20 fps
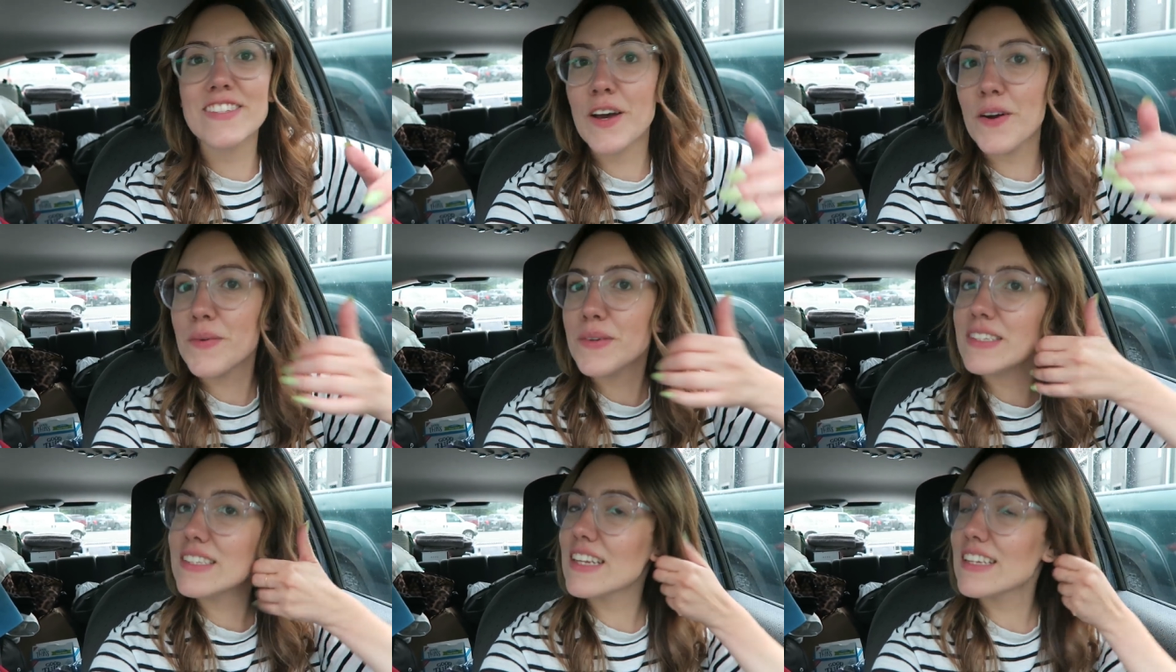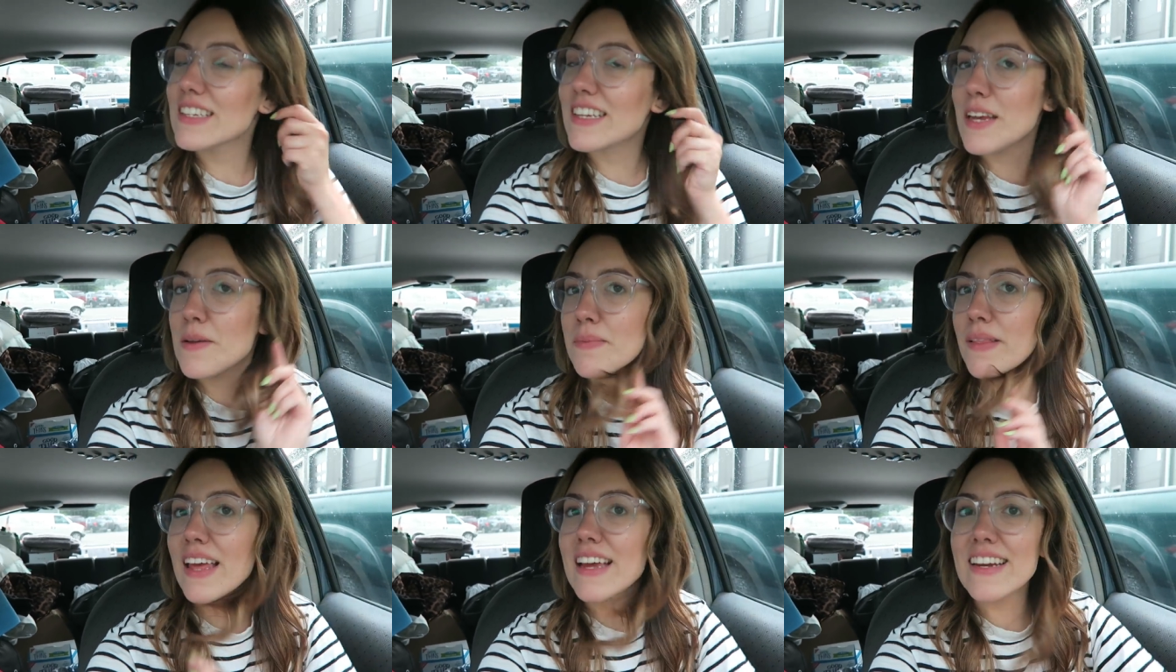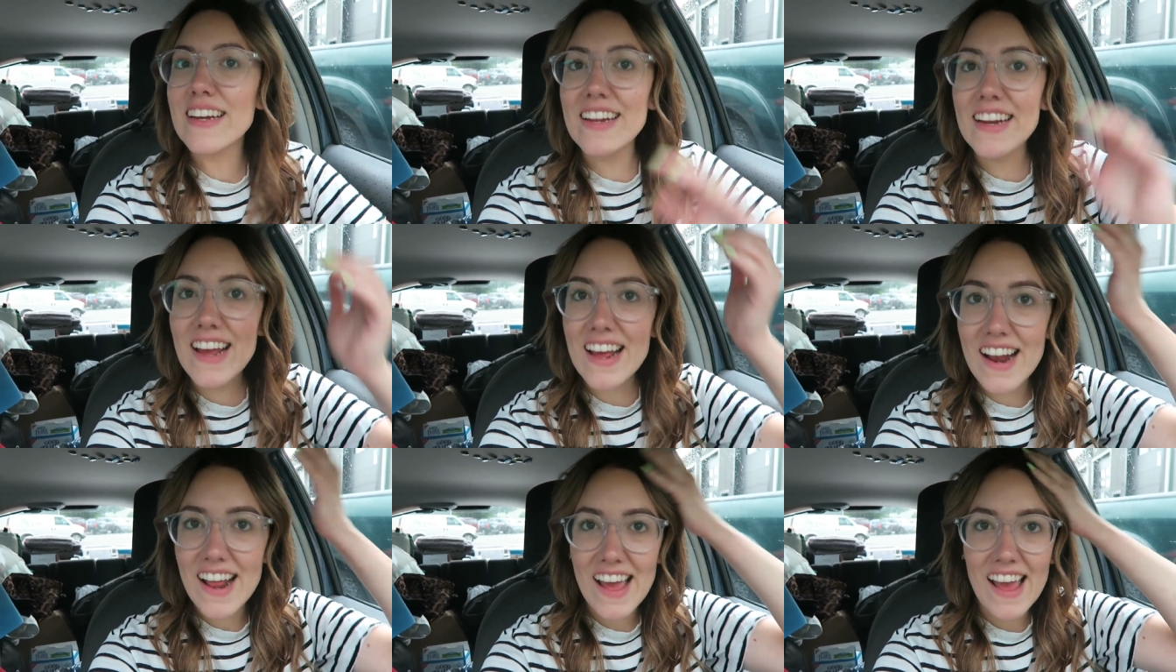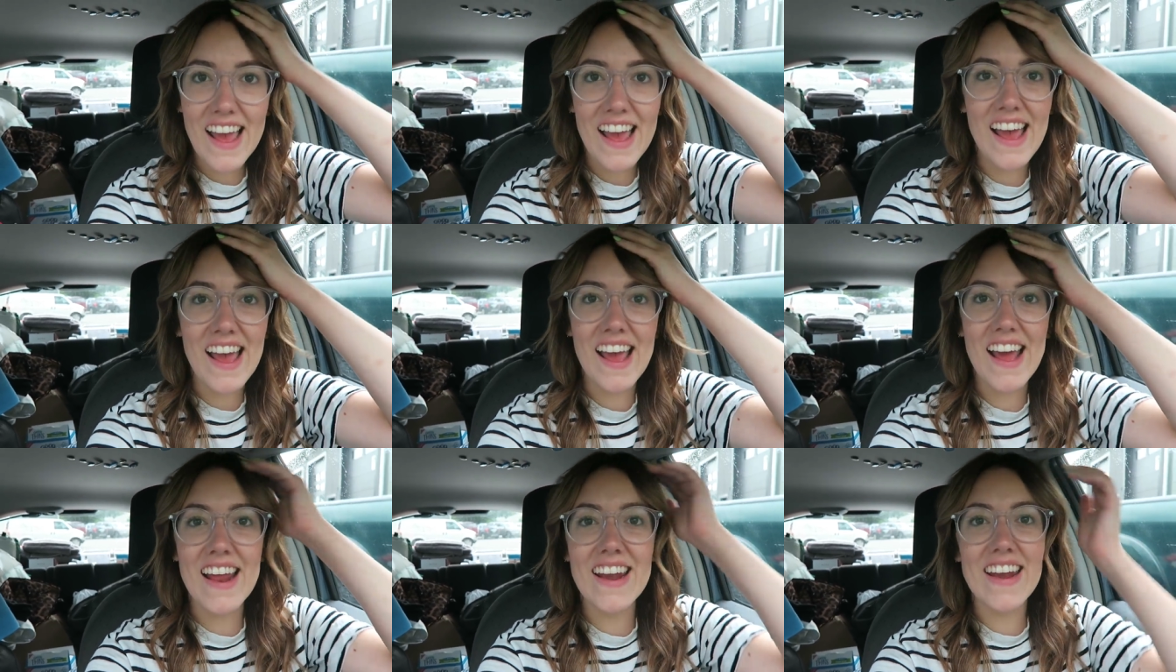So we just have to keep lightening it
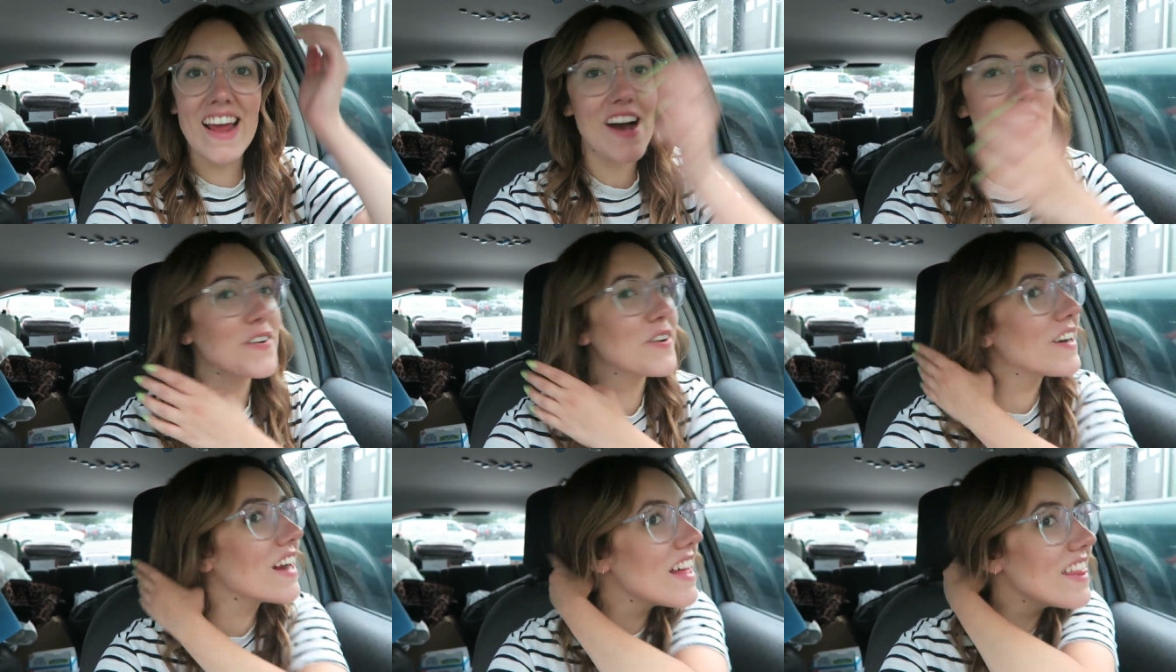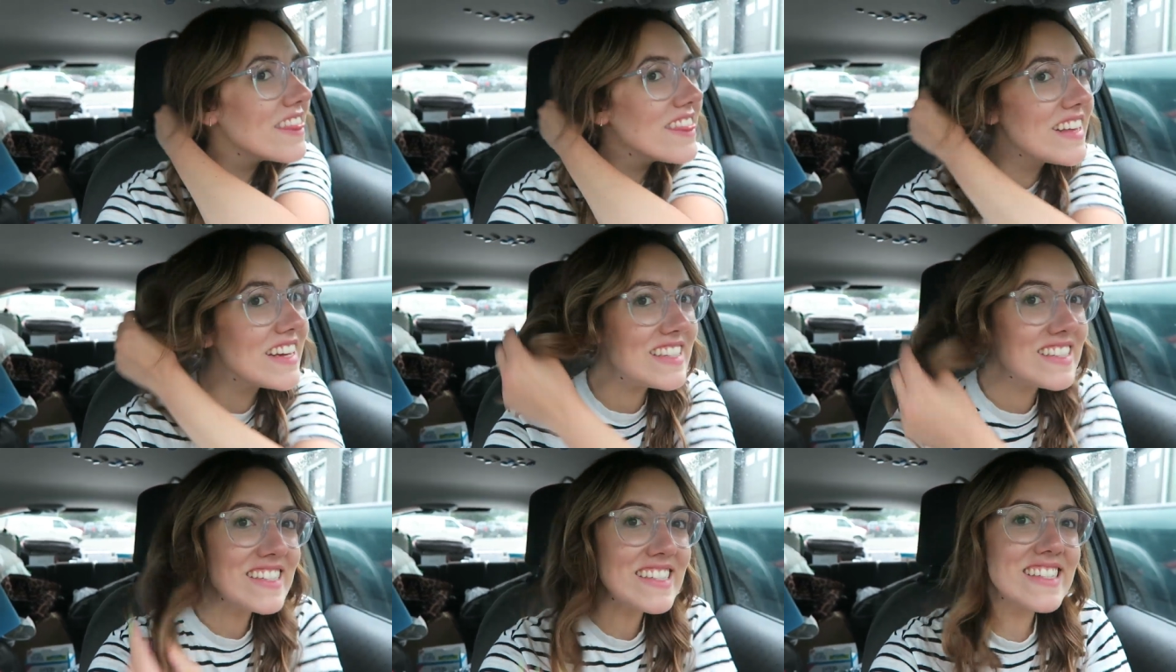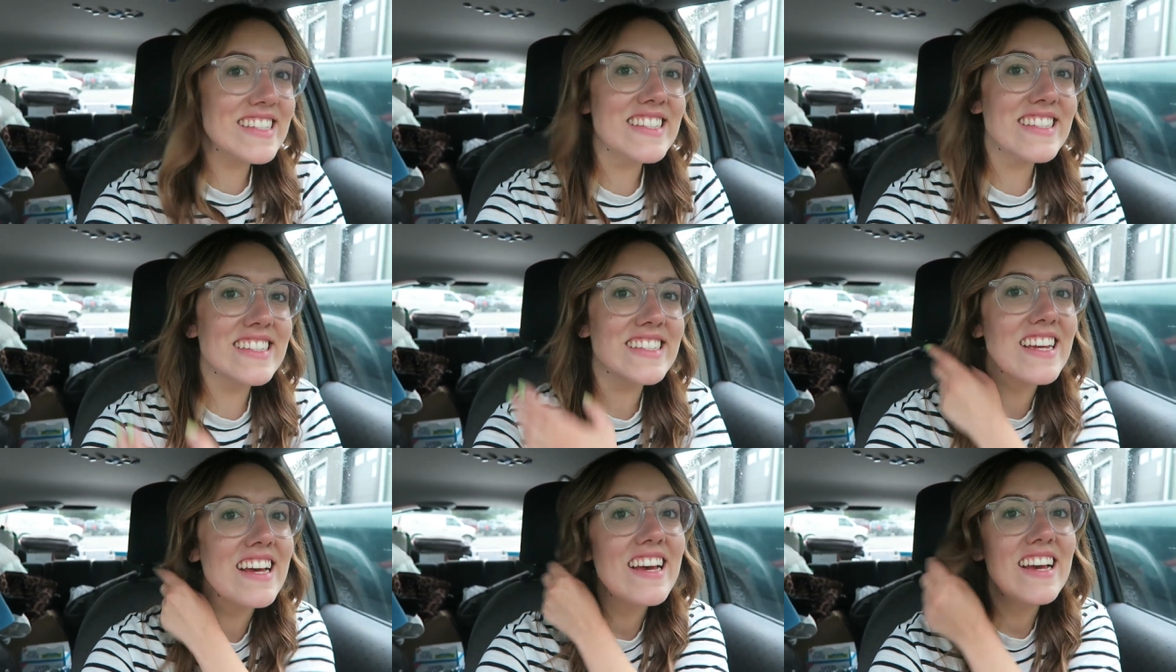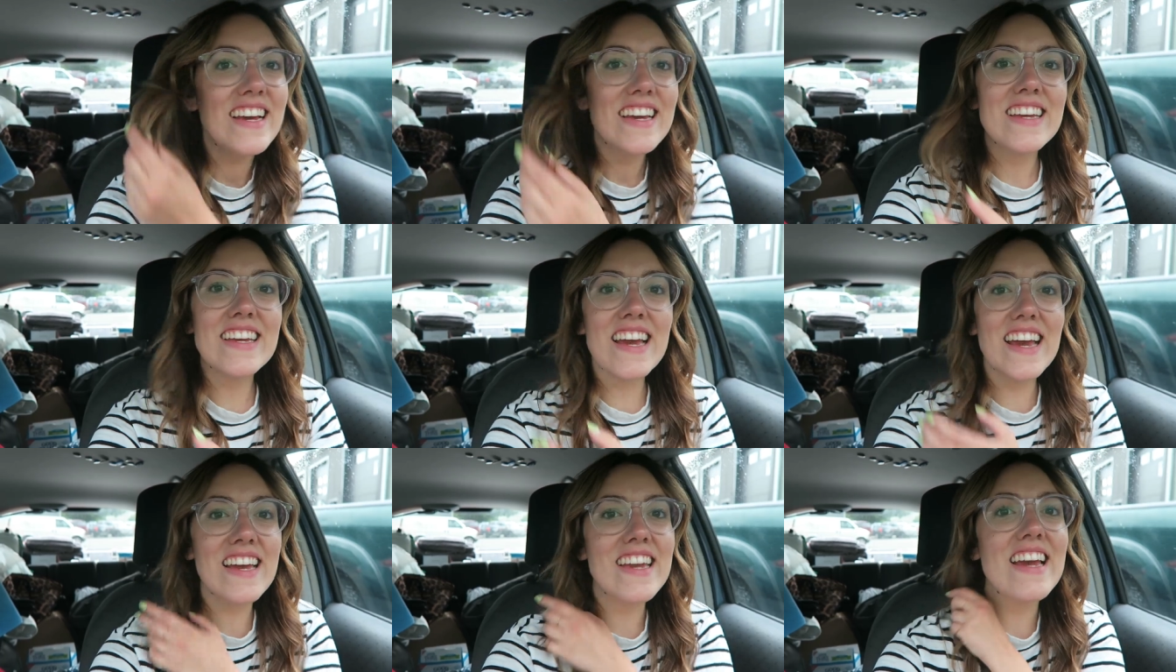and now we're at this.
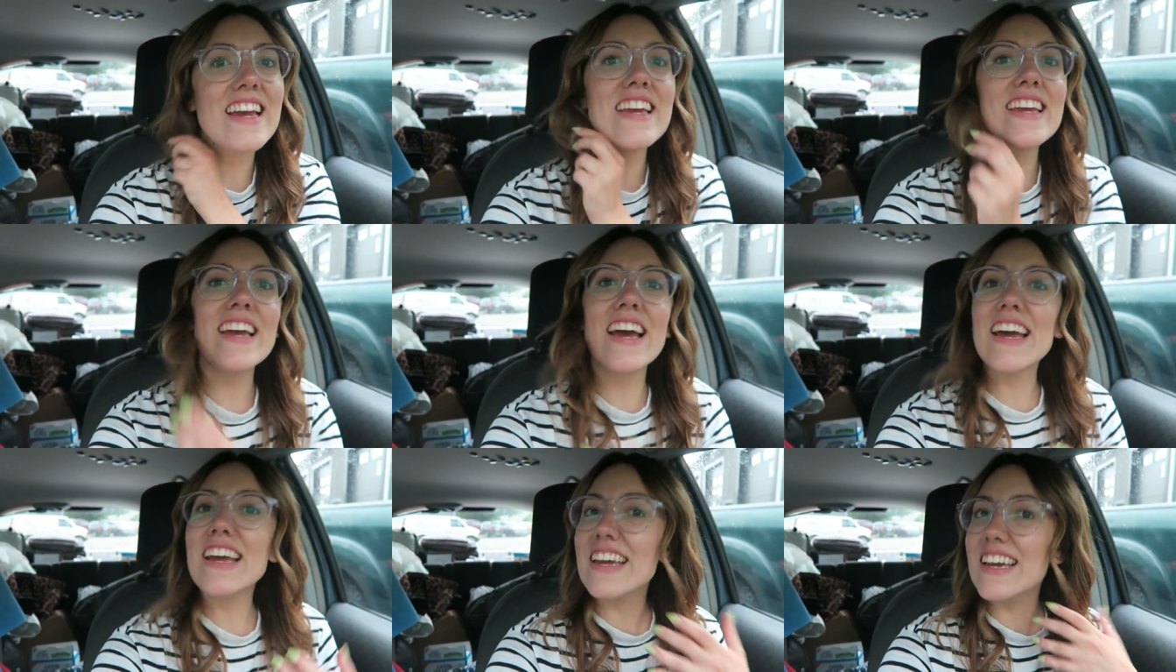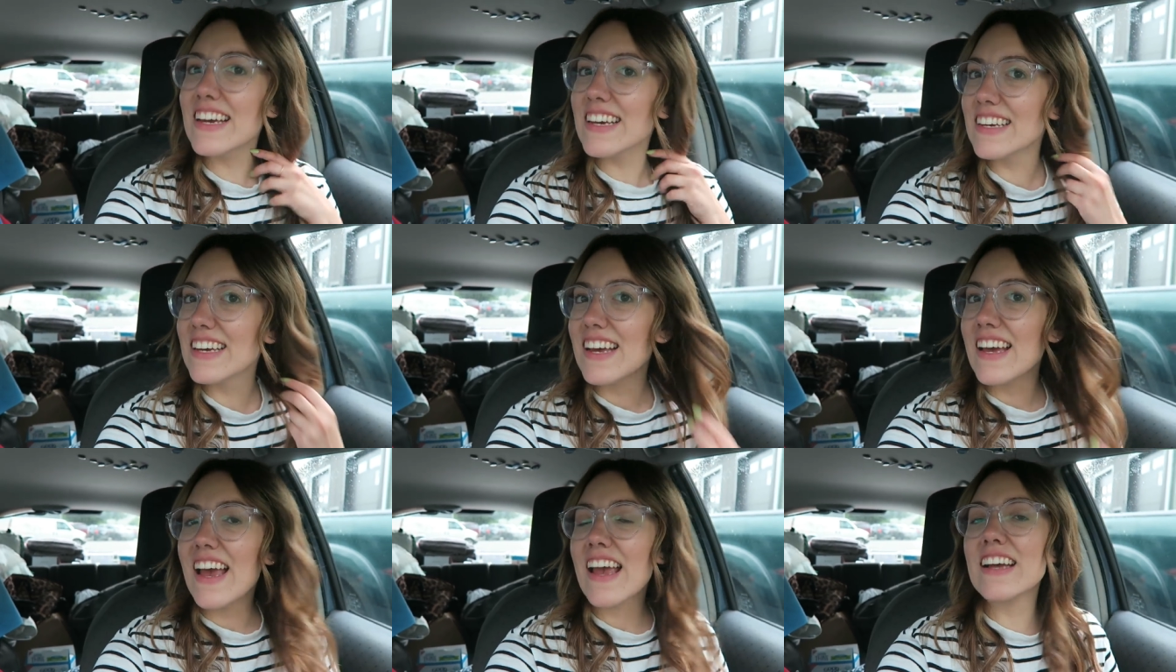Yay, yay, yay.